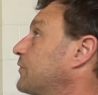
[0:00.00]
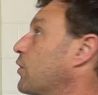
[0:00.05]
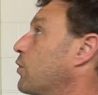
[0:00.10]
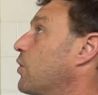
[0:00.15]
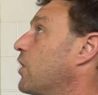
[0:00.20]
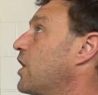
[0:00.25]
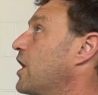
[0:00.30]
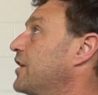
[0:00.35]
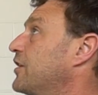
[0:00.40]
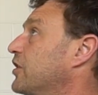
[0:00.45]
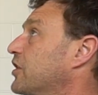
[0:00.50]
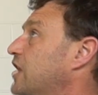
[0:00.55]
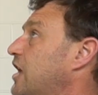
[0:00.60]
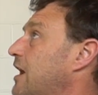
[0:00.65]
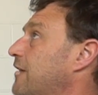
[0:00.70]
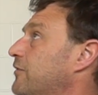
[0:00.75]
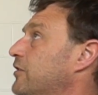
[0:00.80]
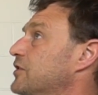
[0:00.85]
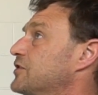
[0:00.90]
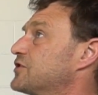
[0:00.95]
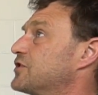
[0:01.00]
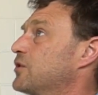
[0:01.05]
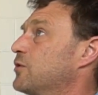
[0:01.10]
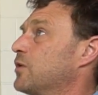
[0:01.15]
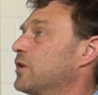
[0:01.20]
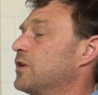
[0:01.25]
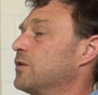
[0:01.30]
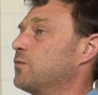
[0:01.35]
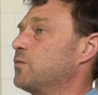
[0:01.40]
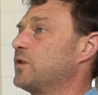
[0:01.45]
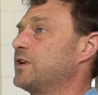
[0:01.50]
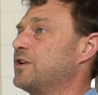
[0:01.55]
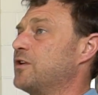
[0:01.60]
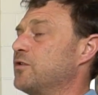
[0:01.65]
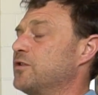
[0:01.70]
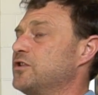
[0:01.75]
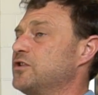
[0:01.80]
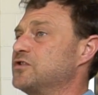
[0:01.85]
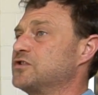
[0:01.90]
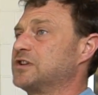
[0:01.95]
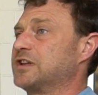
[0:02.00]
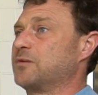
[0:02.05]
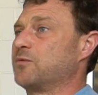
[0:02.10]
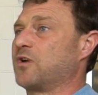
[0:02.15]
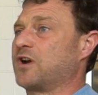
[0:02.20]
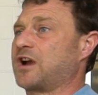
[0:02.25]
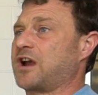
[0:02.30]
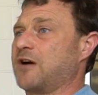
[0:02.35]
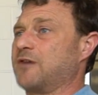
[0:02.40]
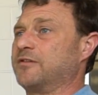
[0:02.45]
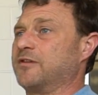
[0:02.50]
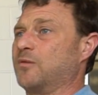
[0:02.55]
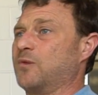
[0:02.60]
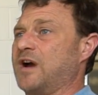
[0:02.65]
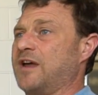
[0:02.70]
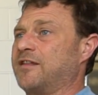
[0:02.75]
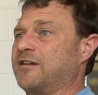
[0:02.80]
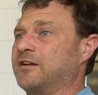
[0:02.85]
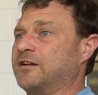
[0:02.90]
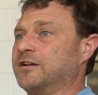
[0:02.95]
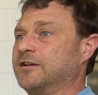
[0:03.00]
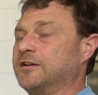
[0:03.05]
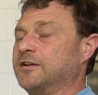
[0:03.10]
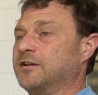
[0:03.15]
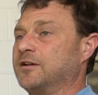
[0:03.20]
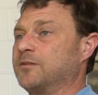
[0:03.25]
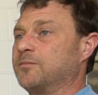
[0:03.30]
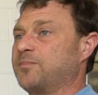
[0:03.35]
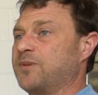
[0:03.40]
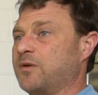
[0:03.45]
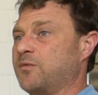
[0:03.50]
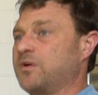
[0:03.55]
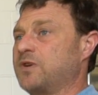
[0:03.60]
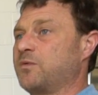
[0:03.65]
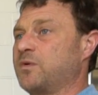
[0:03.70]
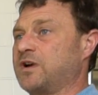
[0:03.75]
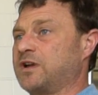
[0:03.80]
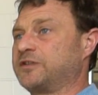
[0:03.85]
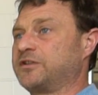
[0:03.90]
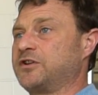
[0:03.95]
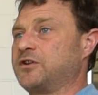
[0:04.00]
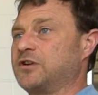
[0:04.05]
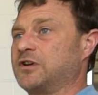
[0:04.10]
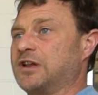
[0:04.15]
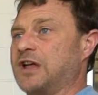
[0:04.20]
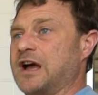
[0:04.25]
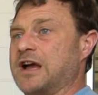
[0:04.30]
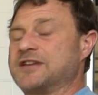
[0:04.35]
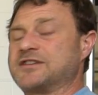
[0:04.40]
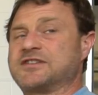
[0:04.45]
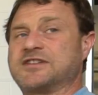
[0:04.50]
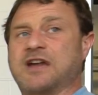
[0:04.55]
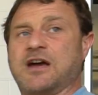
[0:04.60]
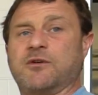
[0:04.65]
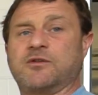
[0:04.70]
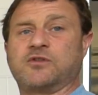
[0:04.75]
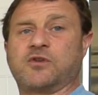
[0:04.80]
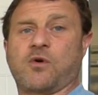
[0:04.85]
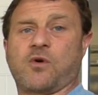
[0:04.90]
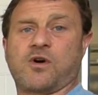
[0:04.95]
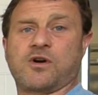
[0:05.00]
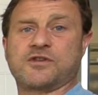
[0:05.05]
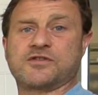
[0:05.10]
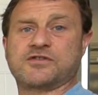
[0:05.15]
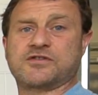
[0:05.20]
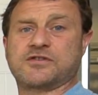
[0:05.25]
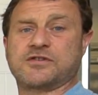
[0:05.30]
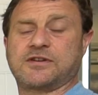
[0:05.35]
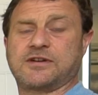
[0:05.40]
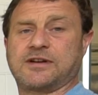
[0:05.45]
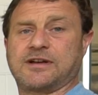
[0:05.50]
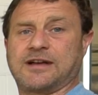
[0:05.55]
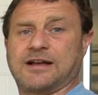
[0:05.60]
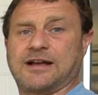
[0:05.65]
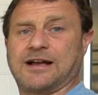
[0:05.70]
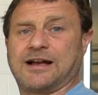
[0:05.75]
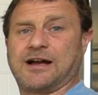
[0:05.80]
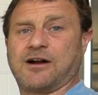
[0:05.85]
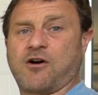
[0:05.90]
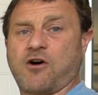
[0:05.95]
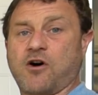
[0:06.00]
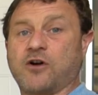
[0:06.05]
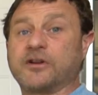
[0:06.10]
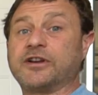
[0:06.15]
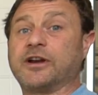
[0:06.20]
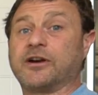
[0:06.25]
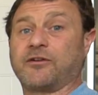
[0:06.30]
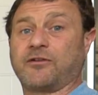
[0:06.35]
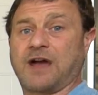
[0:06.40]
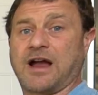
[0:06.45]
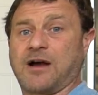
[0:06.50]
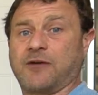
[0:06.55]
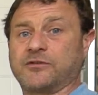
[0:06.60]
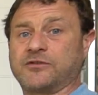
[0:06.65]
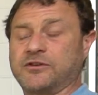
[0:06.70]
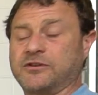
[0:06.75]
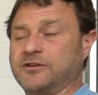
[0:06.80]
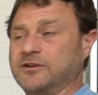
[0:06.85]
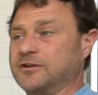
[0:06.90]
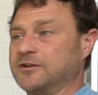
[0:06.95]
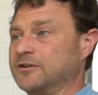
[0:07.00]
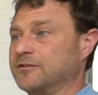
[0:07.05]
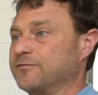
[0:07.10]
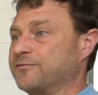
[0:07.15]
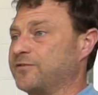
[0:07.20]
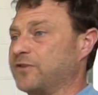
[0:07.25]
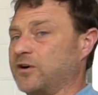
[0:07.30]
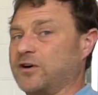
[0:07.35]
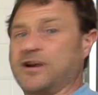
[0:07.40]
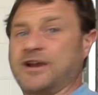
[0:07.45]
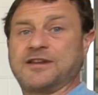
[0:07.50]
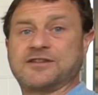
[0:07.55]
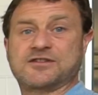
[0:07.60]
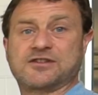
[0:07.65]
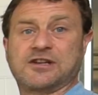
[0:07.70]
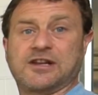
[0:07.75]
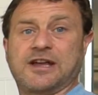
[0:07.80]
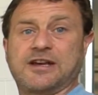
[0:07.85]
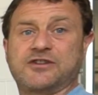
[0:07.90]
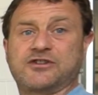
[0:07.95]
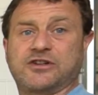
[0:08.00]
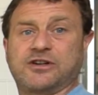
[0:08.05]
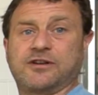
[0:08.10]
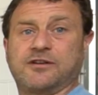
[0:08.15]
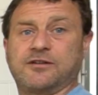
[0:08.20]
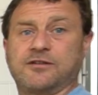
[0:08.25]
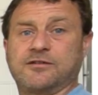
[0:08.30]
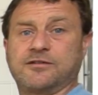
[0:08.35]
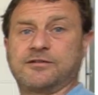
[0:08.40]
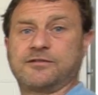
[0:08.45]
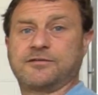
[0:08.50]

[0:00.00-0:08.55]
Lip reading: We're undercover, so we don't usually work out in the weather, but we will utilize the outdoors all year round for installation